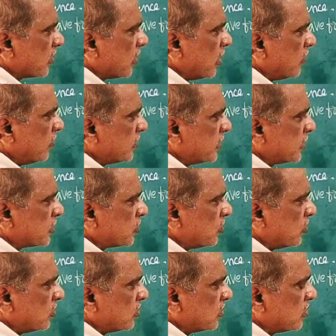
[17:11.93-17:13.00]
Converges to
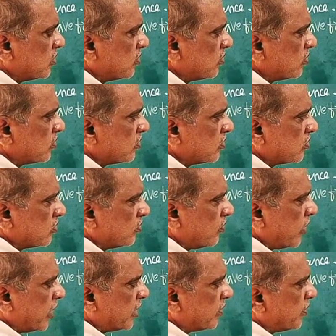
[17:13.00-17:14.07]

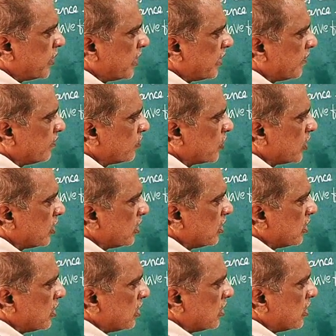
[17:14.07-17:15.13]
point P.
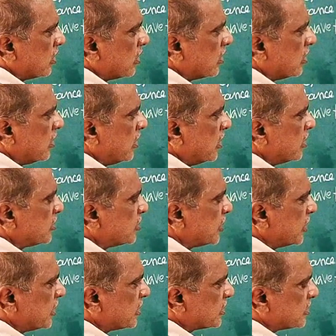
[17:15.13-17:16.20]
Here
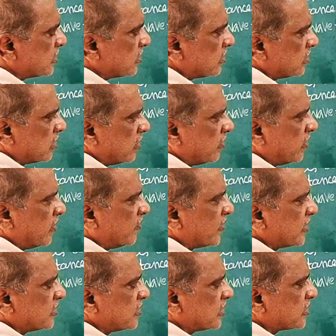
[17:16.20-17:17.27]
shrinks the
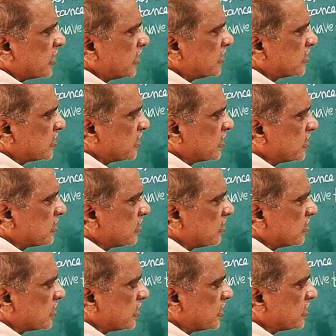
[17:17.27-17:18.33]
wavefront, the size
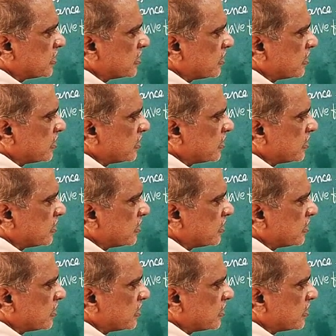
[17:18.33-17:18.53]
shrink